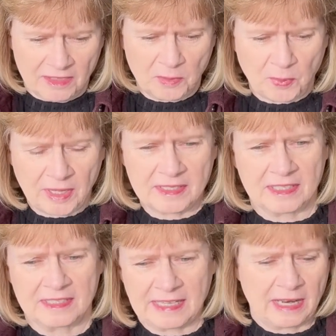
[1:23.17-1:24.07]
the
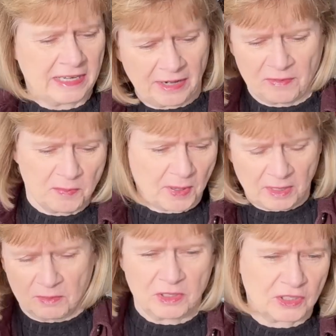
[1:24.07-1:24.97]
presents out, and everybody
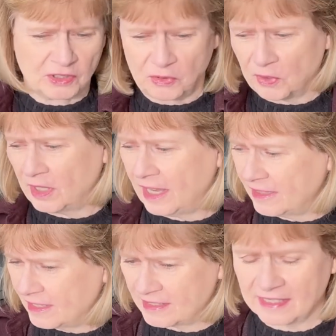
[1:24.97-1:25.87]
was just going like
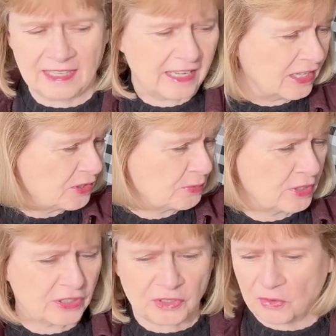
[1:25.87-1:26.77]
this, and the kids were
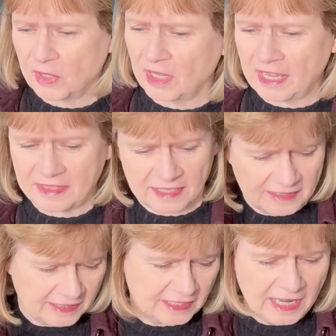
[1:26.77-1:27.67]
just going like this,
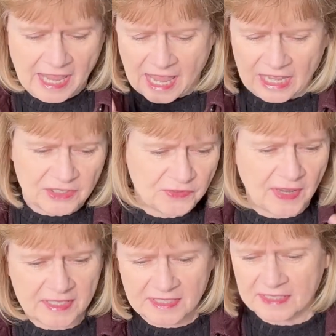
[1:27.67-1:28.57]
and as
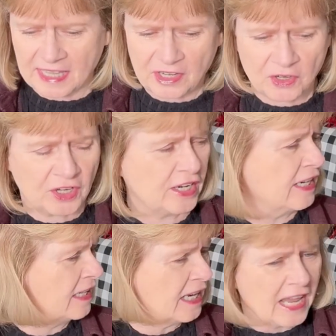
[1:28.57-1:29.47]
fast as they could,
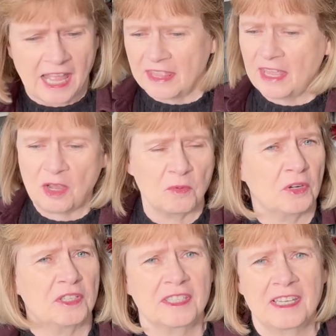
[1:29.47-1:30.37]
and they
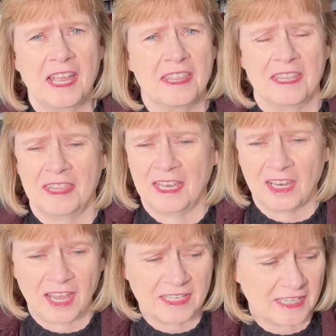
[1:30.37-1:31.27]
weren't saying that they
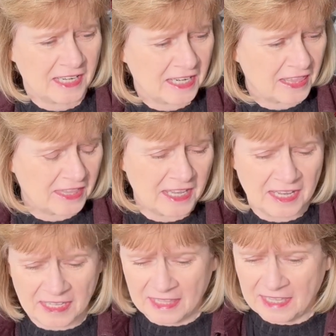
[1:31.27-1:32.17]
liked anything.
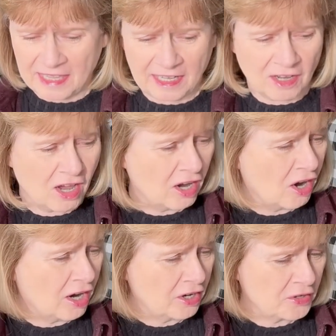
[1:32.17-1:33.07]
And then they got
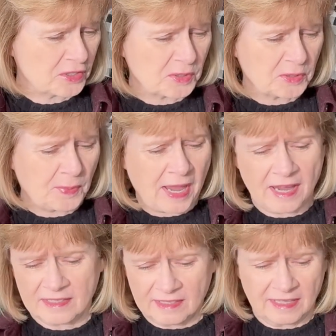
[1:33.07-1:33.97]
our Christmas
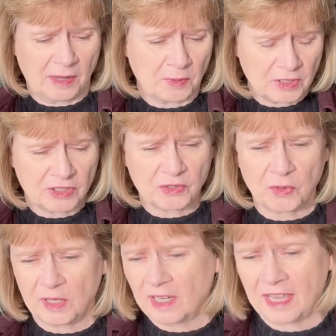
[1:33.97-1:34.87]
bags, and they were just
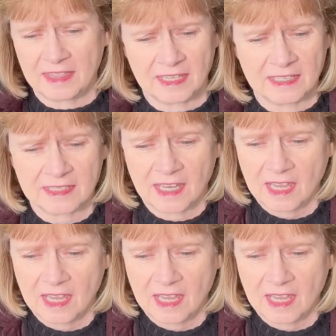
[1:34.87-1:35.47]
going like this.